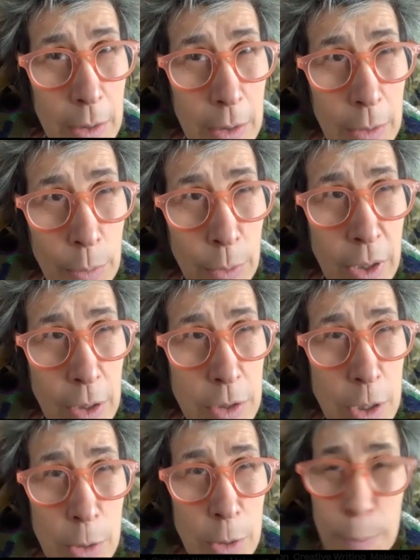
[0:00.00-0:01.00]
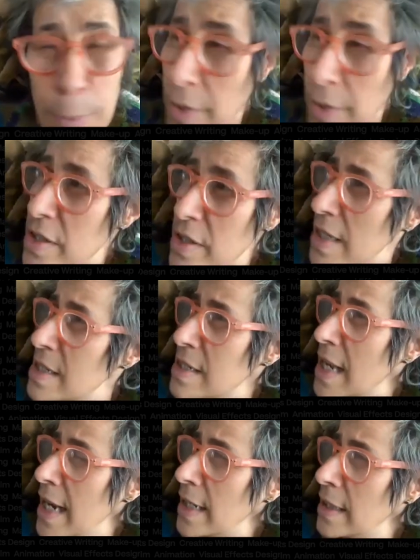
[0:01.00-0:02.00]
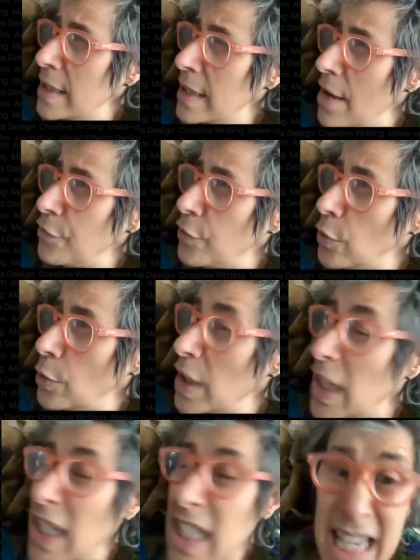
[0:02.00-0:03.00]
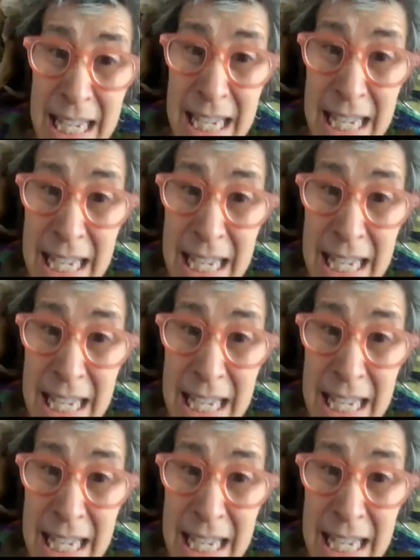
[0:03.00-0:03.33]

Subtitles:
with her two brothers. I stayed there for a year,